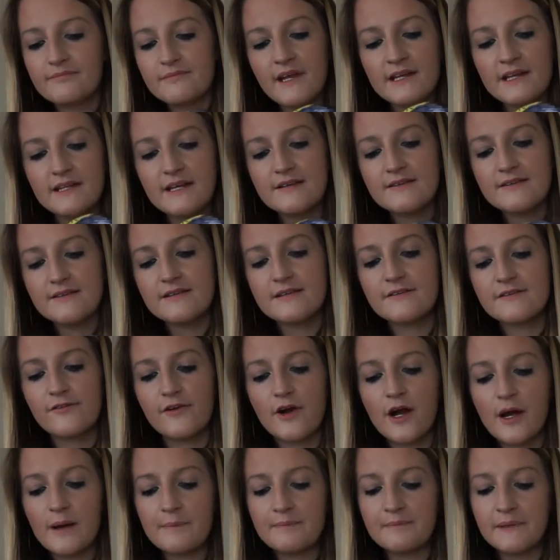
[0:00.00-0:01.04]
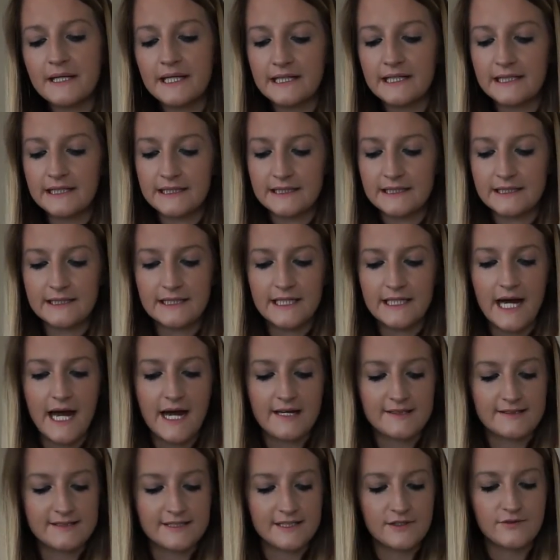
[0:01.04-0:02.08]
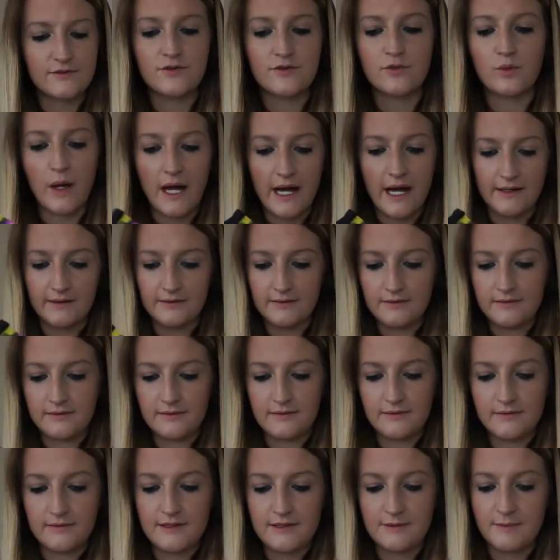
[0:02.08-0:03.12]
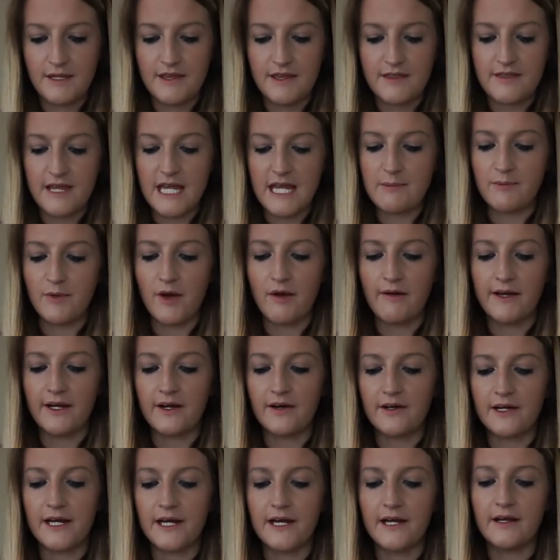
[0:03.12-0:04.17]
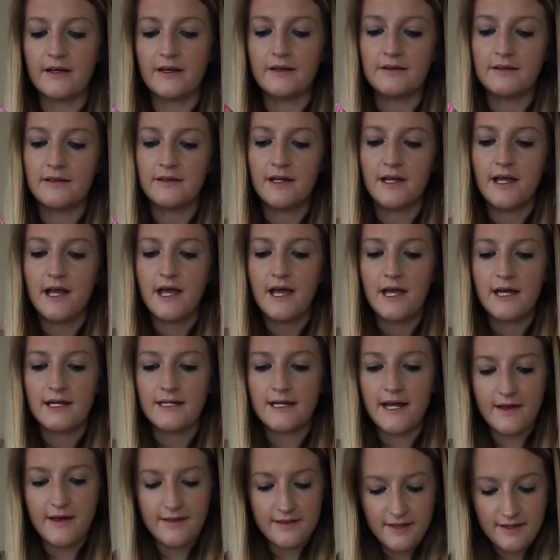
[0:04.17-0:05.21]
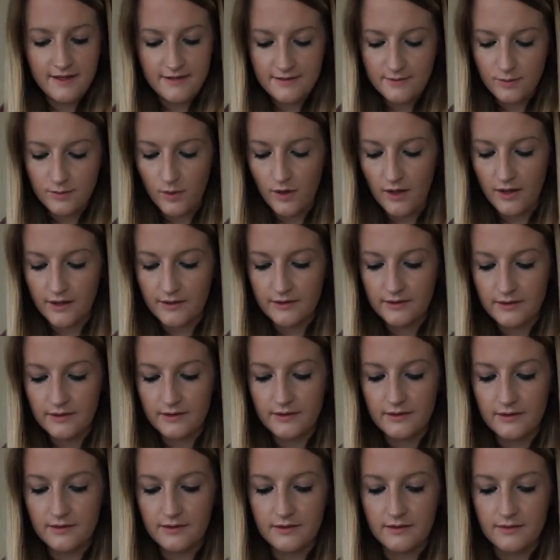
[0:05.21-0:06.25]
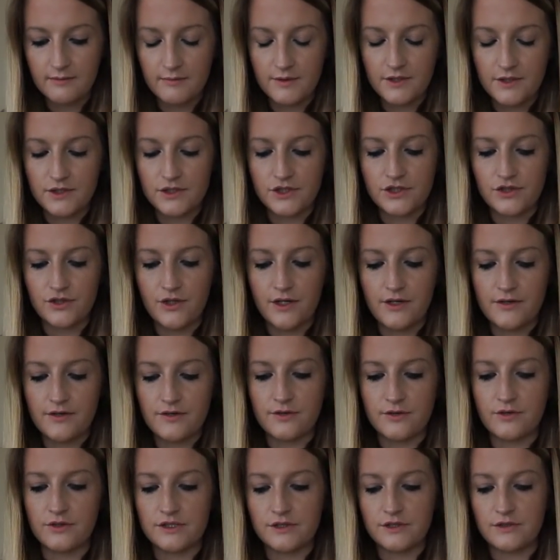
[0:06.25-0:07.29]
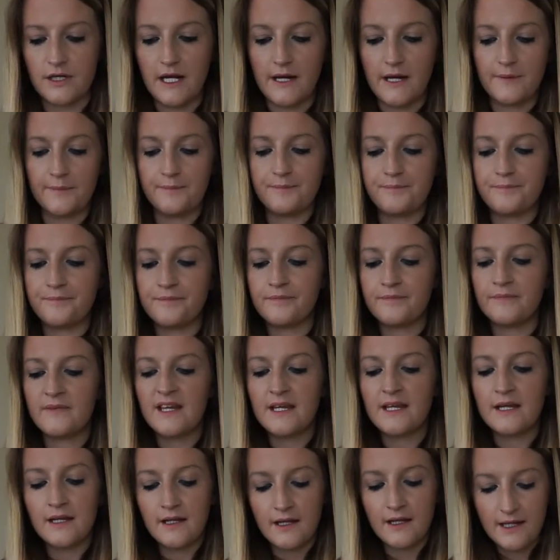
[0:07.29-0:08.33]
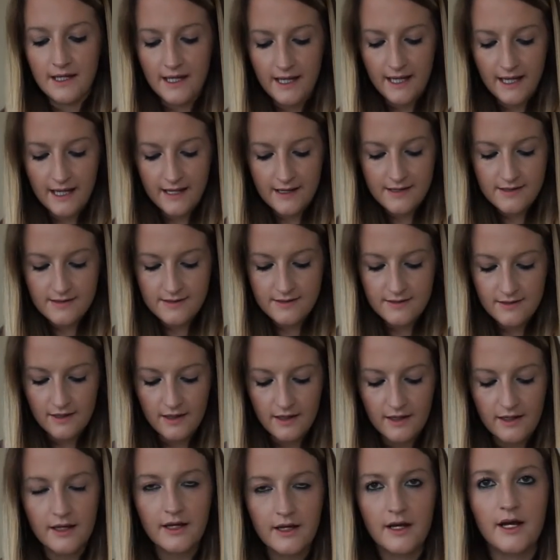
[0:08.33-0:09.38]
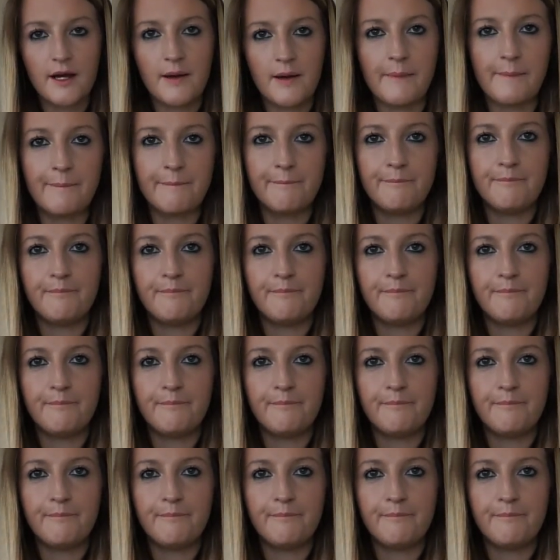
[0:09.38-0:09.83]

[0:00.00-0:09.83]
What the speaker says: This is from Asda as well. It's a big theme going on here. Now this one, let me just try and sort it all out, is a